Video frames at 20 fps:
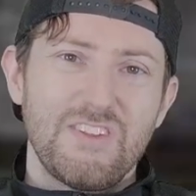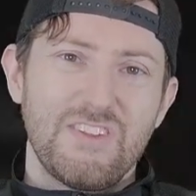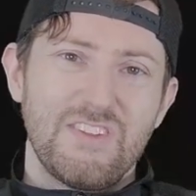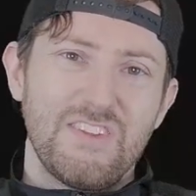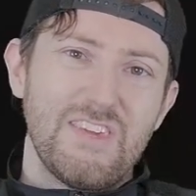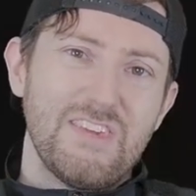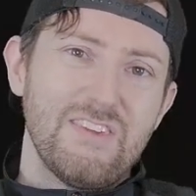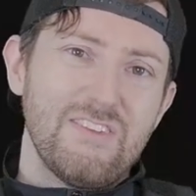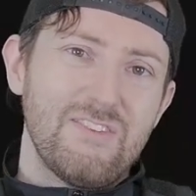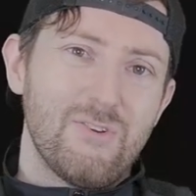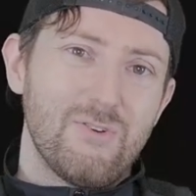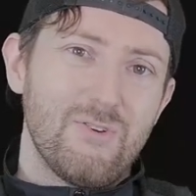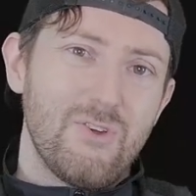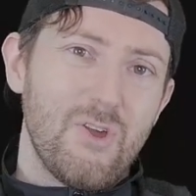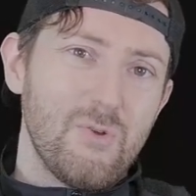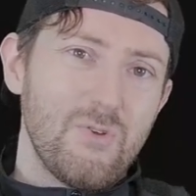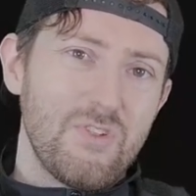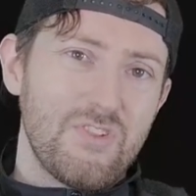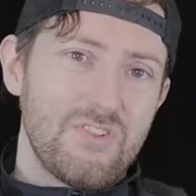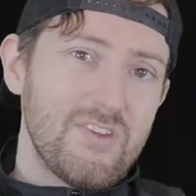see it or
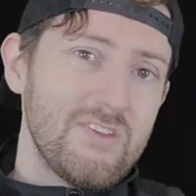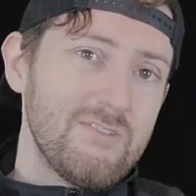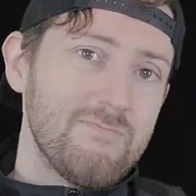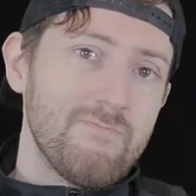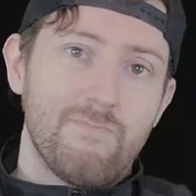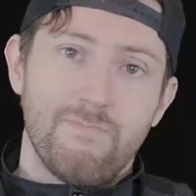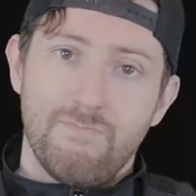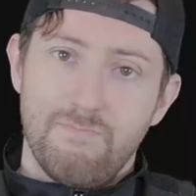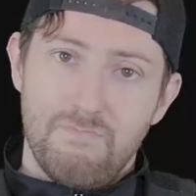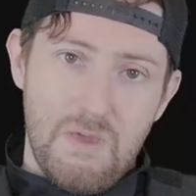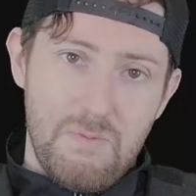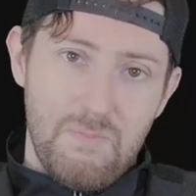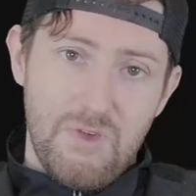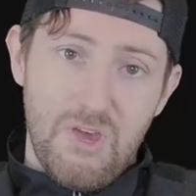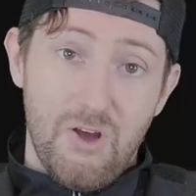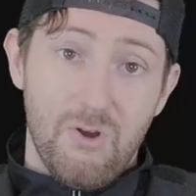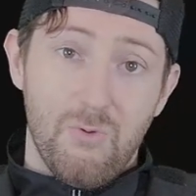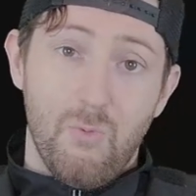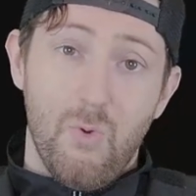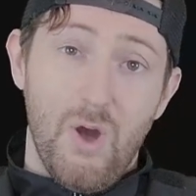notice it. Maybe
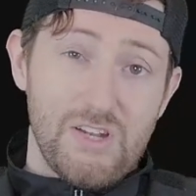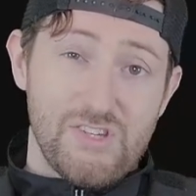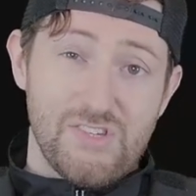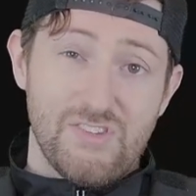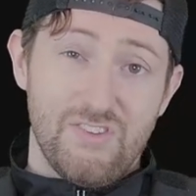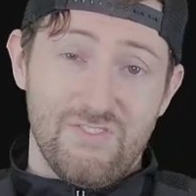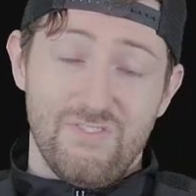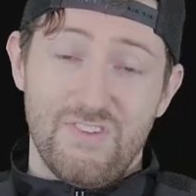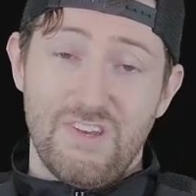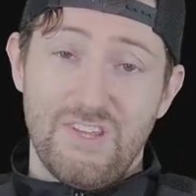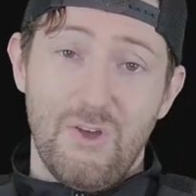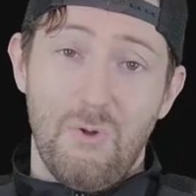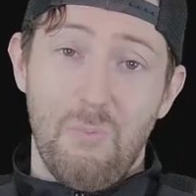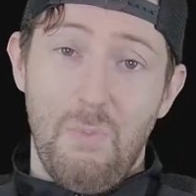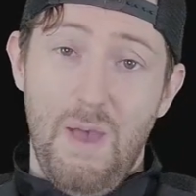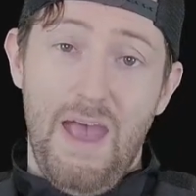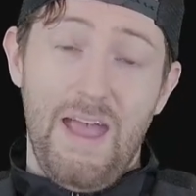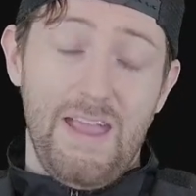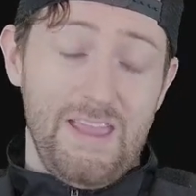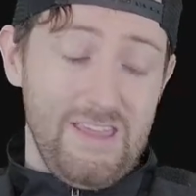I'll watch this video
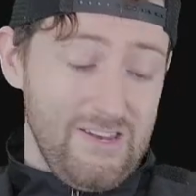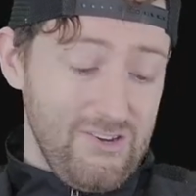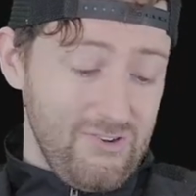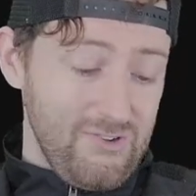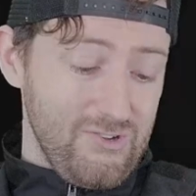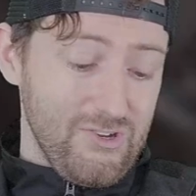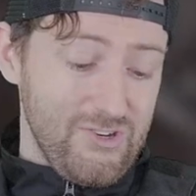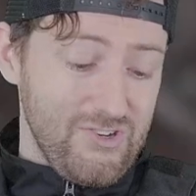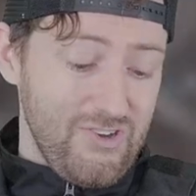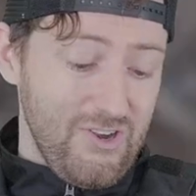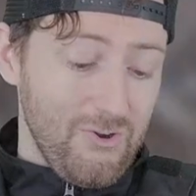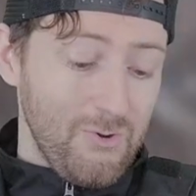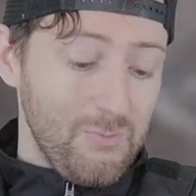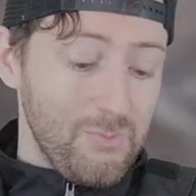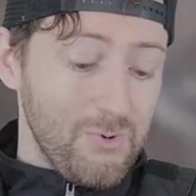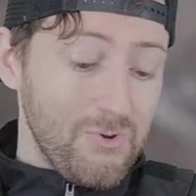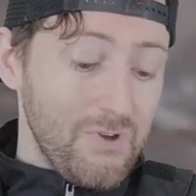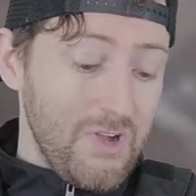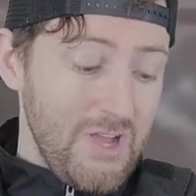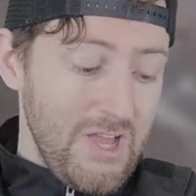back and it'll look
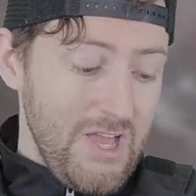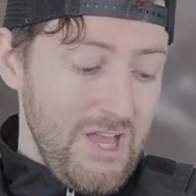terrible,